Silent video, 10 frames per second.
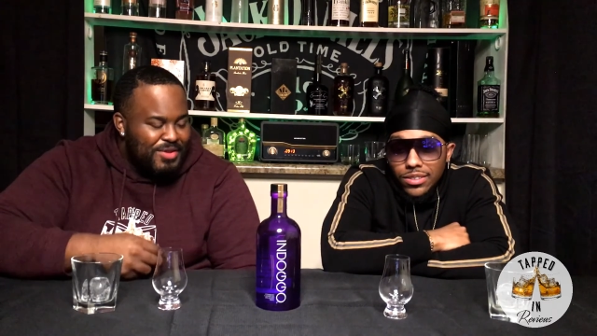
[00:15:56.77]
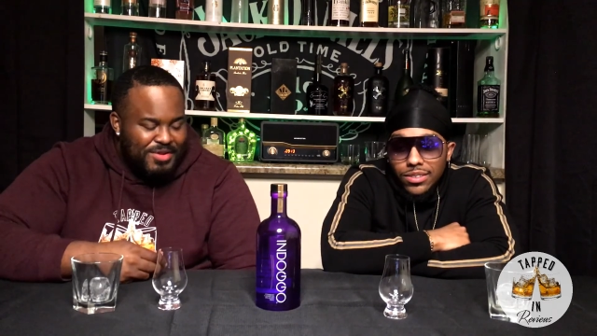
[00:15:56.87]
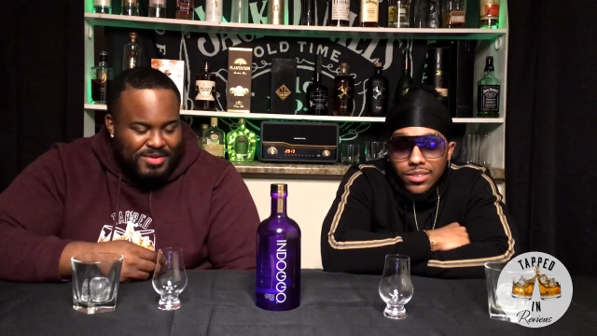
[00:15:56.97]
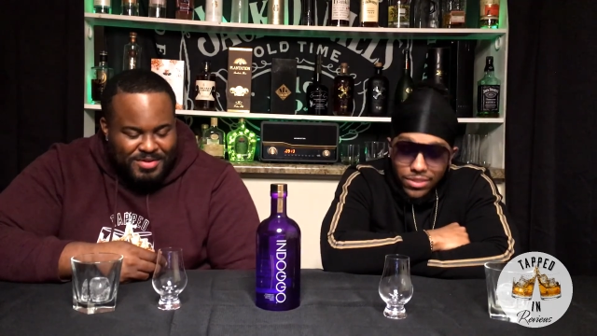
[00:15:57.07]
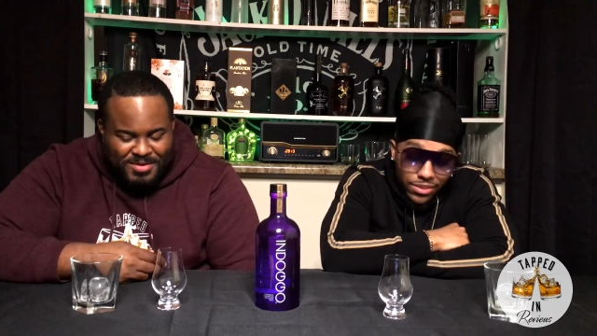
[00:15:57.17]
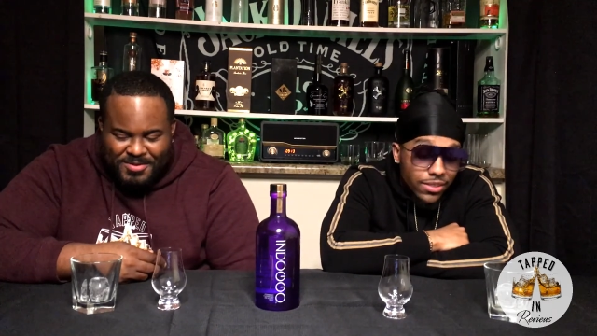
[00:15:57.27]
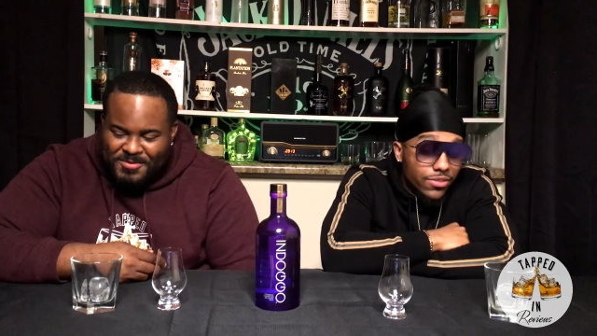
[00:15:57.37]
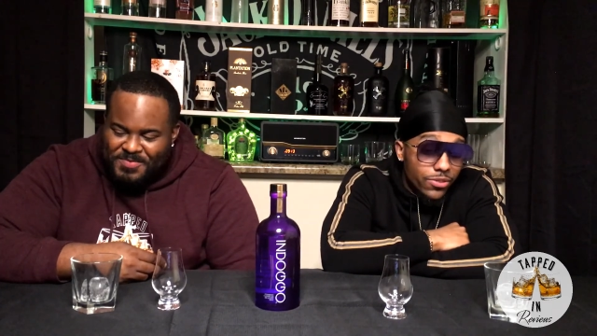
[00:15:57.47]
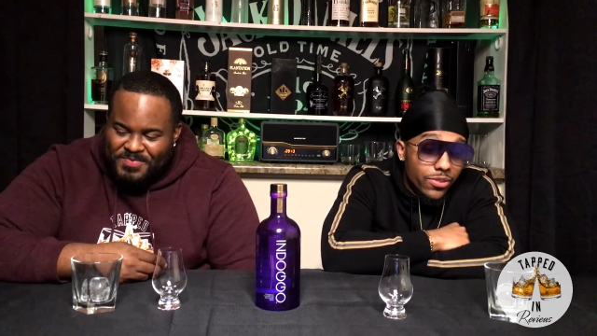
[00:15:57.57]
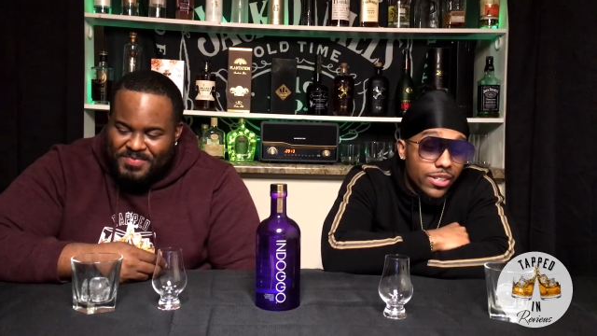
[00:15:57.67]
Speaker 1: For
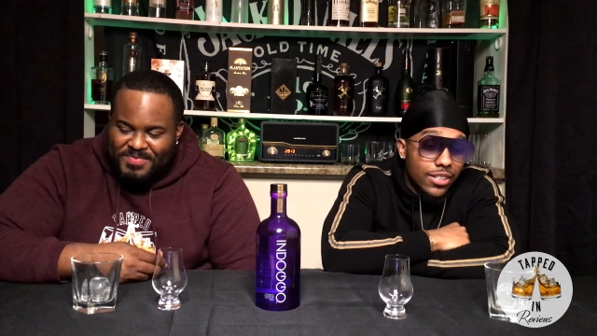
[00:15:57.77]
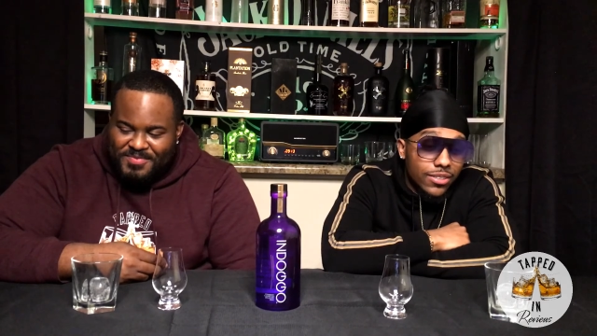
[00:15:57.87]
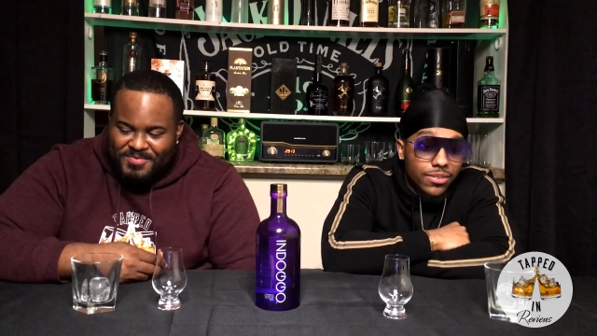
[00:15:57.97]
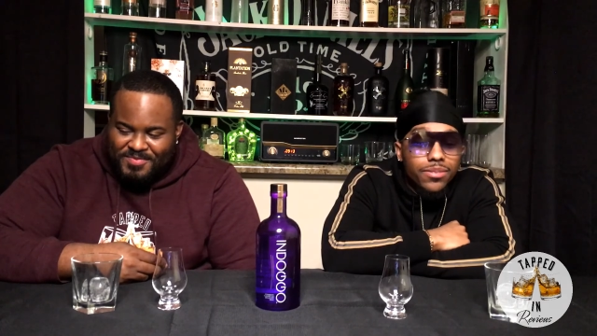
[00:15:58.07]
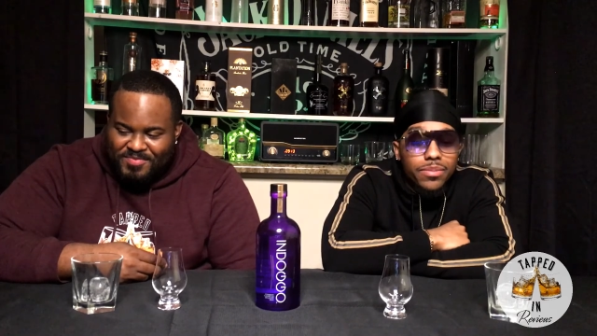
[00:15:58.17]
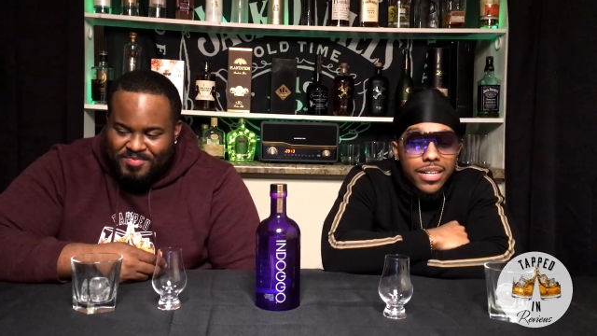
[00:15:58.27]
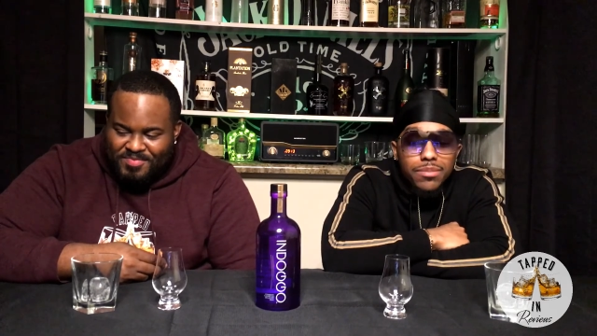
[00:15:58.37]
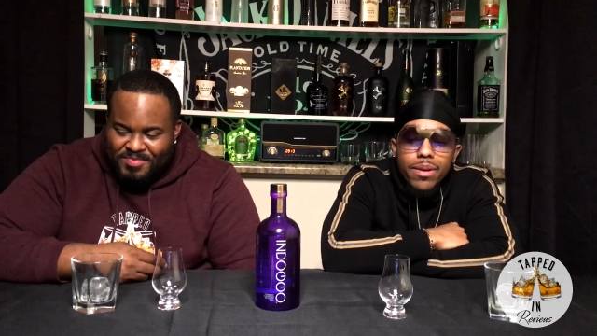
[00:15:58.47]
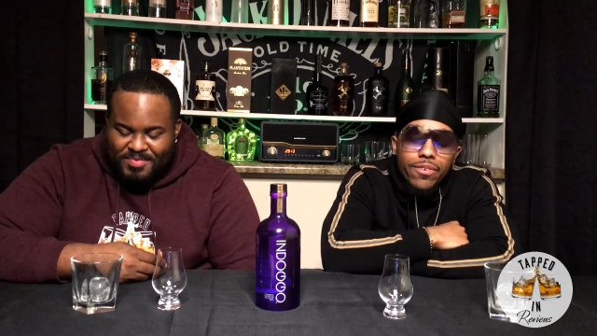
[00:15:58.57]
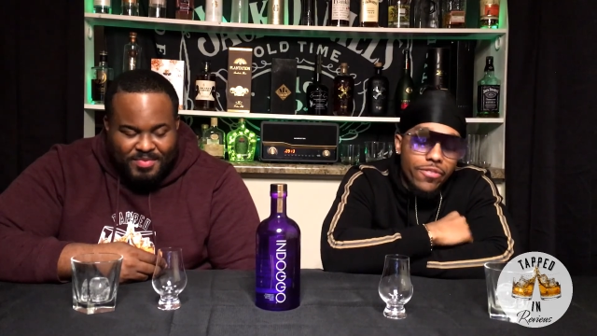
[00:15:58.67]
real. But that's
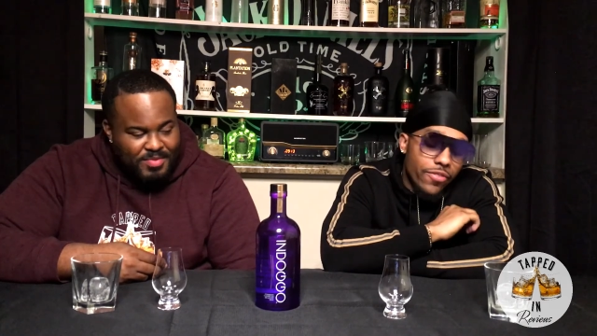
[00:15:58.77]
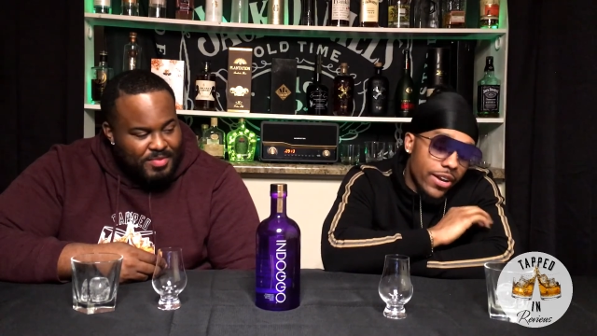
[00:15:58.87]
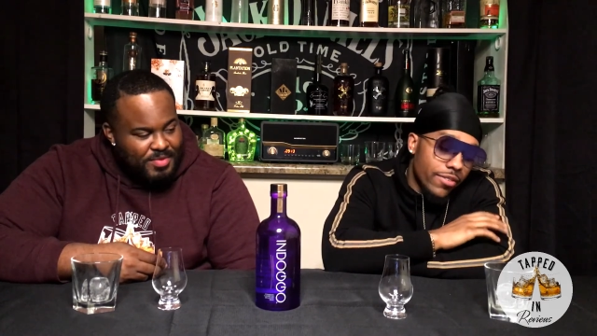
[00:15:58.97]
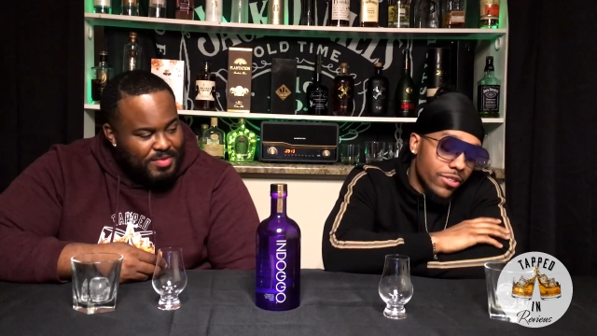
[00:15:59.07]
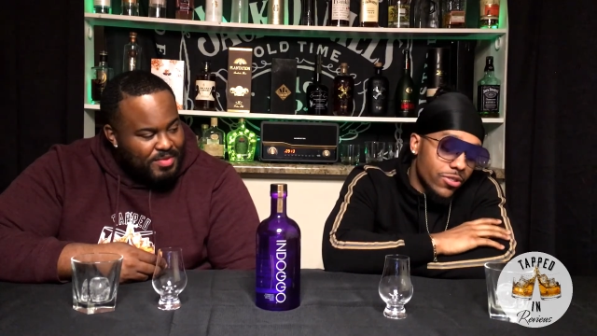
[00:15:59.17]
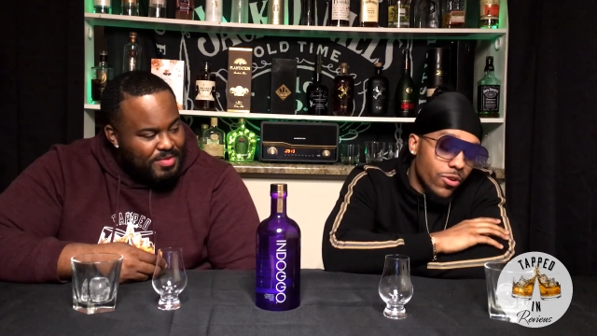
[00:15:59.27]
my favorite store,